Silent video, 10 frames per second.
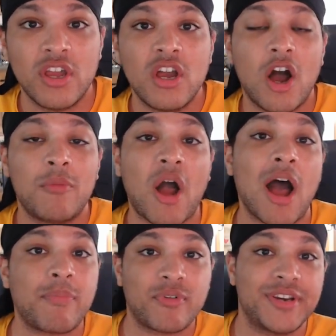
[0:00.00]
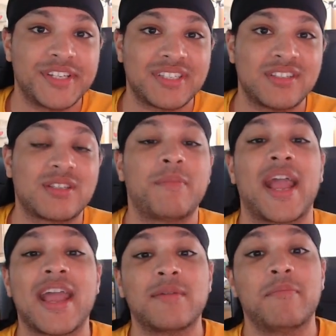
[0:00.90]
operating system
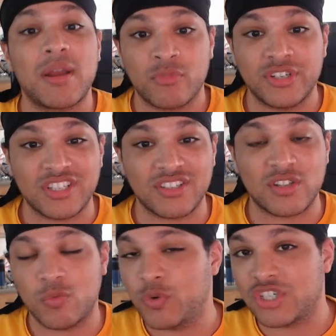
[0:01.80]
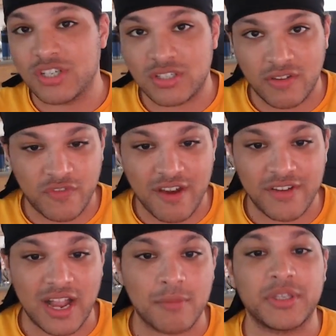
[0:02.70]
and memory system, which is a
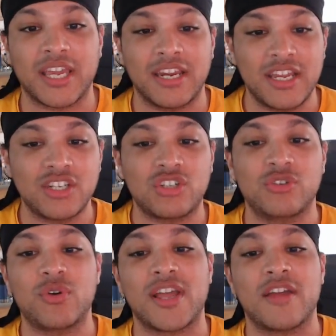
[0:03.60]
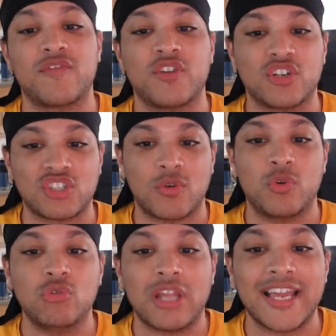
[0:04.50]
very complicated issue if you're
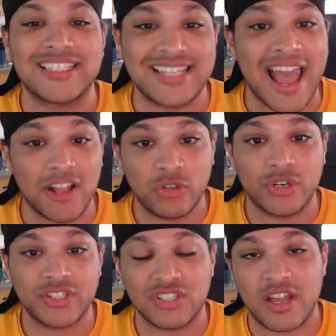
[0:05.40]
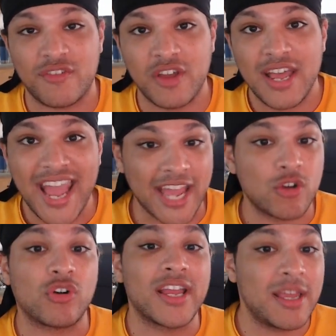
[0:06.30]
someone who likes downloading stuff and
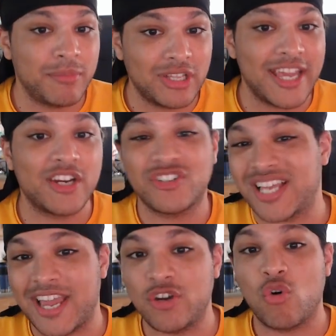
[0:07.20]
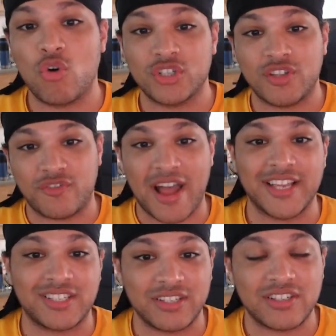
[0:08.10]
or emulators and or
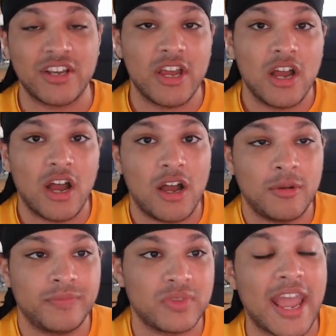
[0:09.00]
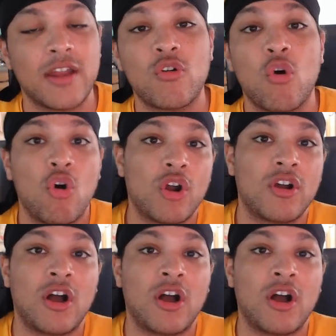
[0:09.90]
devices and or